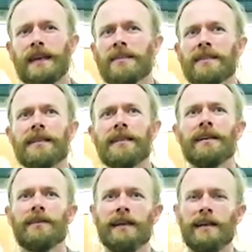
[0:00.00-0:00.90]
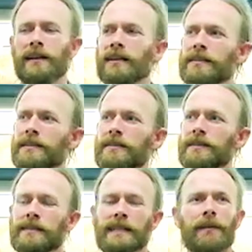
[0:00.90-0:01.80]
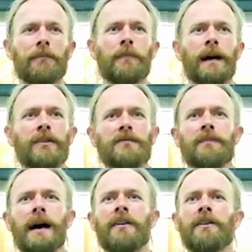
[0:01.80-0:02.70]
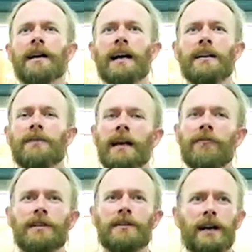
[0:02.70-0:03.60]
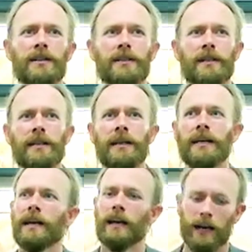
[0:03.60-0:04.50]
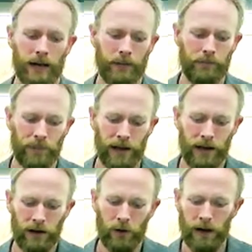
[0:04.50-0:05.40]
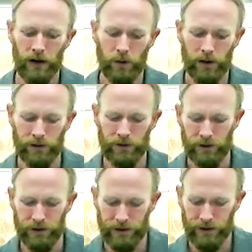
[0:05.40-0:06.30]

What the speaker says: density and thickness. There's the same amount of matter kind of in every direction, no matter where you look.